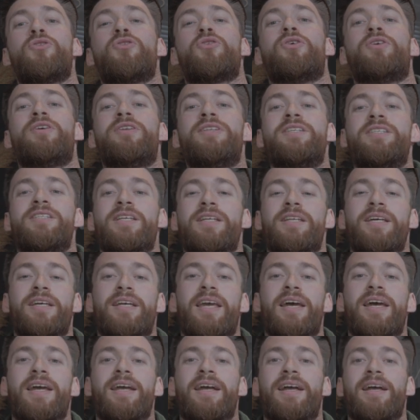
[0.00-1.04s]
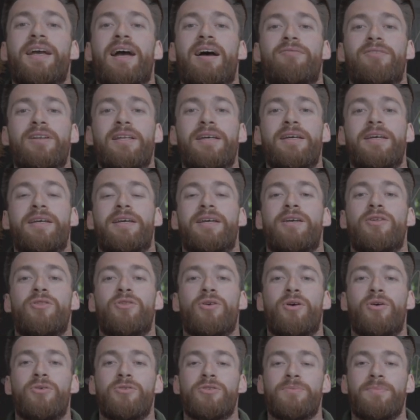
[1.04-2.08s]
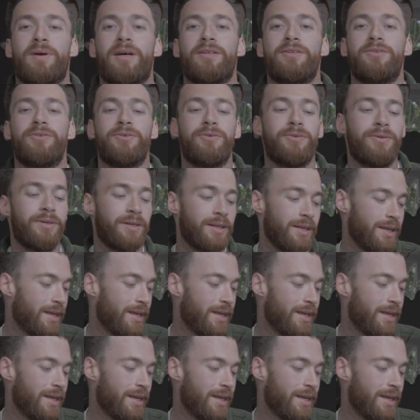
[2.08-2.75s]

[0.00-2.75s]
should consider getting a Cavalier King Charles Spaniel,